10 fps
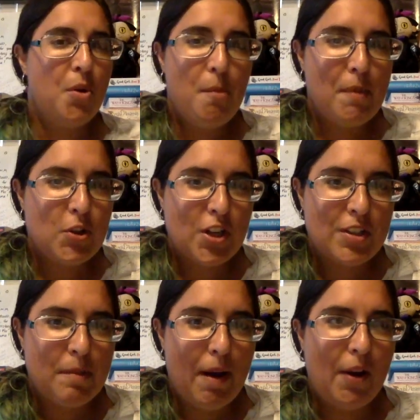know much else
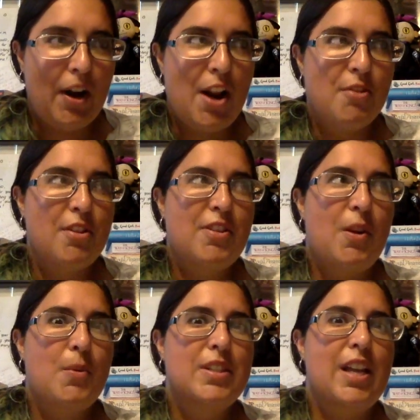about it. I know that
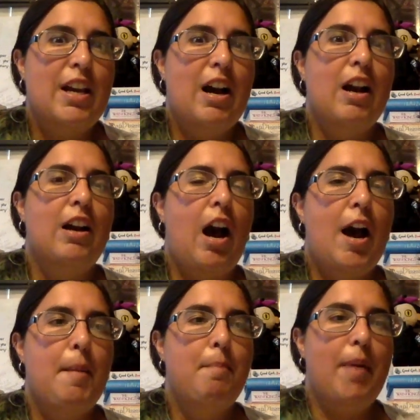there was like a
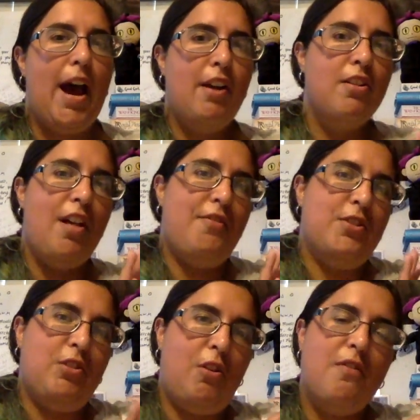god battle at the
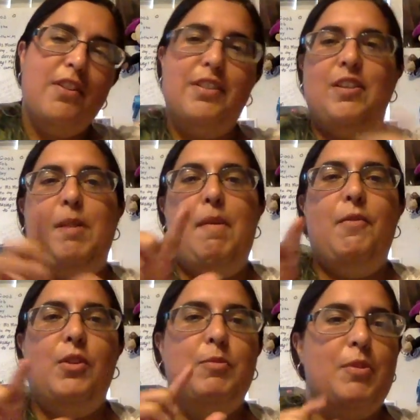start of it. Sorry, my
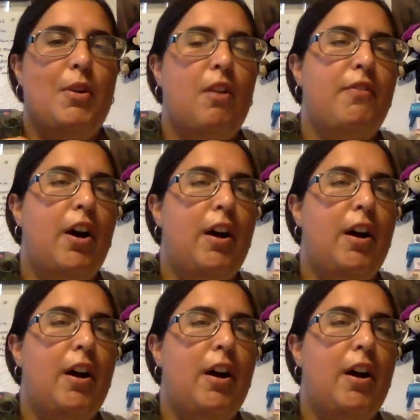phone keeps going off.